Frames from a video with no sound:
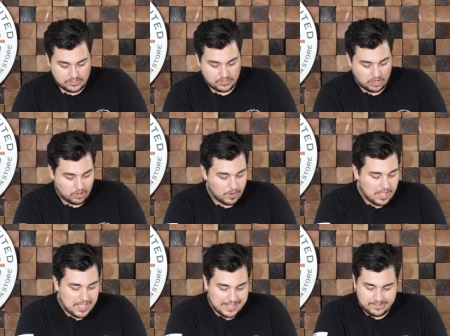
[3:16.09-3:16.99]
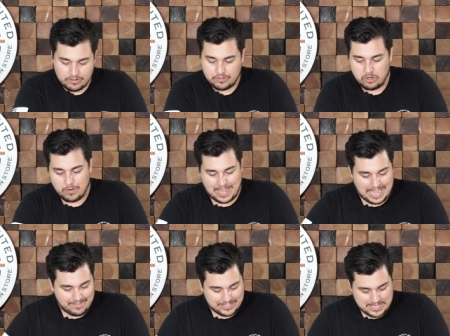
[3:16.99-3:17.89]
So if you do
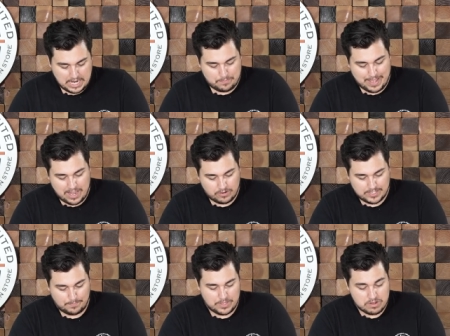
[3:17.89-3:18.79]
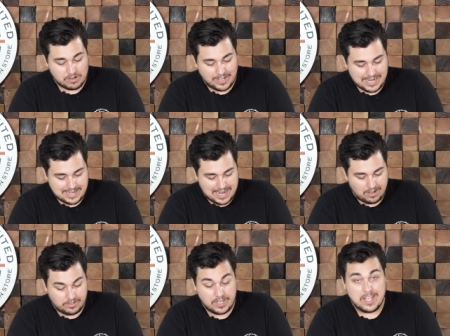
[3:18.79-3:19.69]
have a tech mat or something you can lay
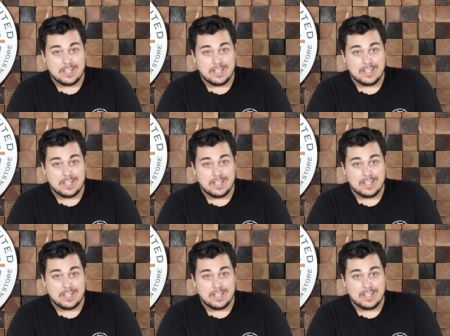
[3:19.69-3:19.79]
down